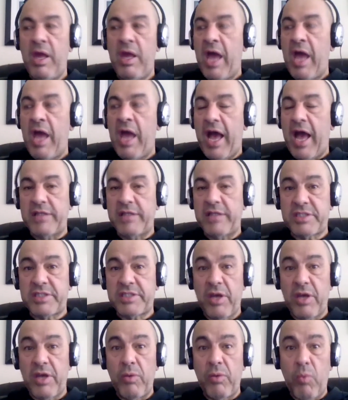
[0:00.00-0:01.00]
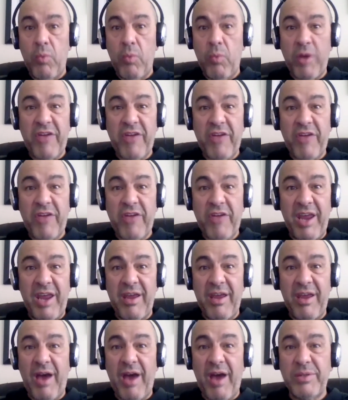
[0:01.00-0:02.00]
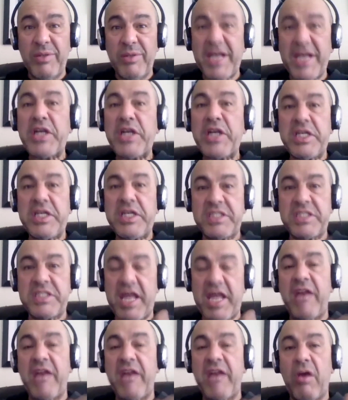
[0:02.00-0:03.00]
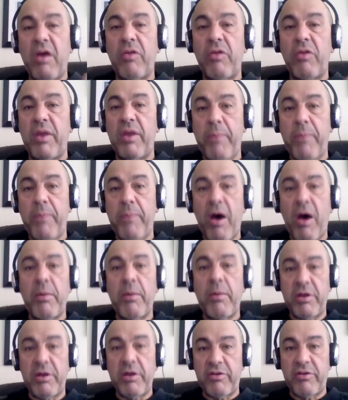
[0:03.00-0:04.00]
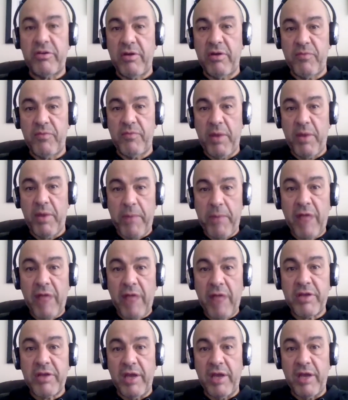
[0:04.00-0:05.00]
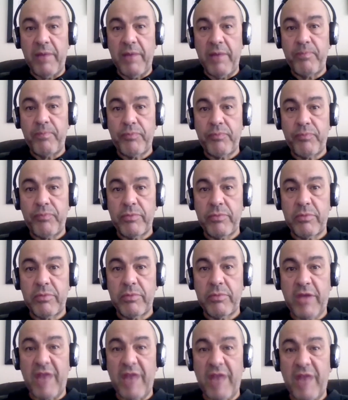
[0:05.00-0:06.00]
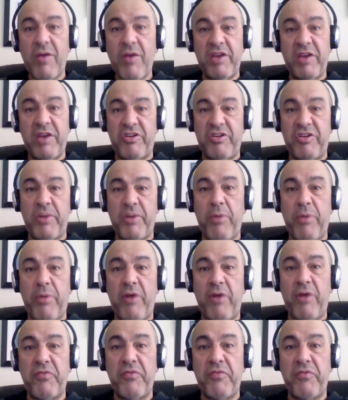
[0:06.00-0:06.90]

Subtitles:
And so one day I was actually standing on the apartment of my balcony, getting ready to jump off.